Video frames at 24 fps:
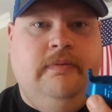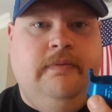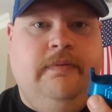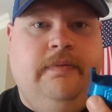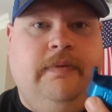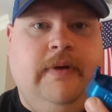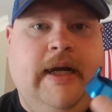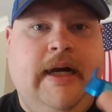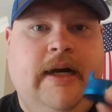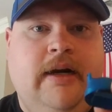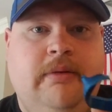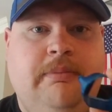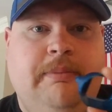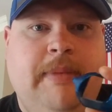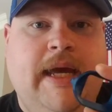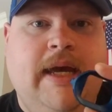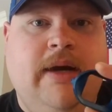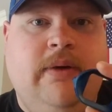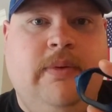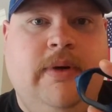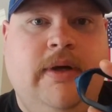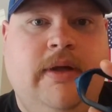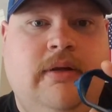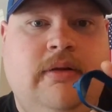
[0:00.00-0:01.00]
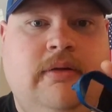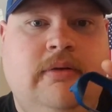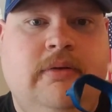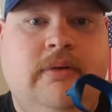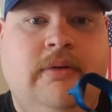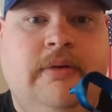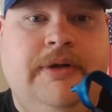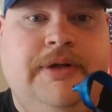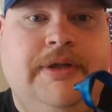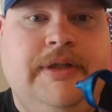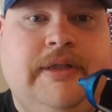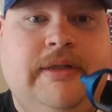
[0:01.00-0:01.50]
flared magwell,
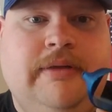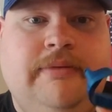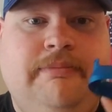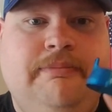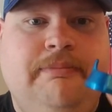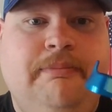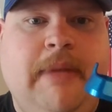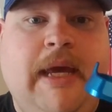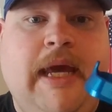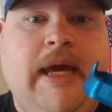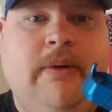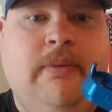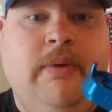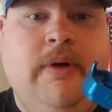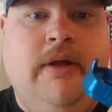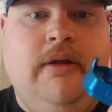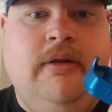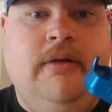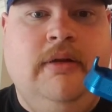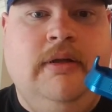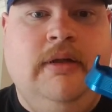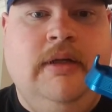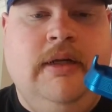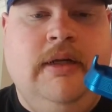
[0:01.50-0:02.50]
or just magwell.